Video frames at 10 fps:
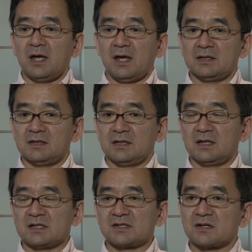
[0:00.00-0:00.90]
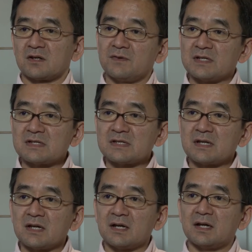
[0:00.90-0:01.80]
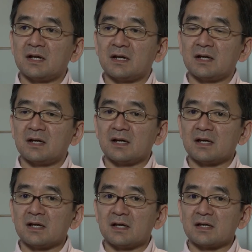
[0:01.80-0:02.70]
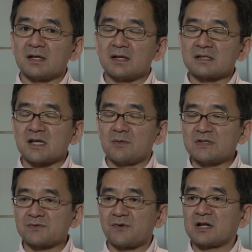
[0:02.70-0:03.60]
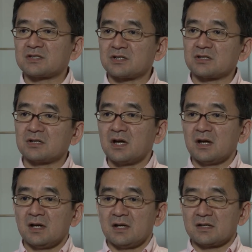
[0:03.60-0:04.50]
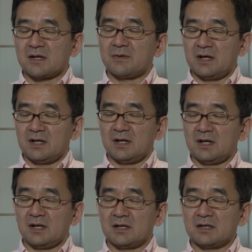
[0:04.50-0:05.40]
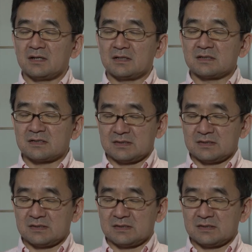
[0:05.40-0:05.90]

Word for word: and uh, service uh, service structure, so, uh,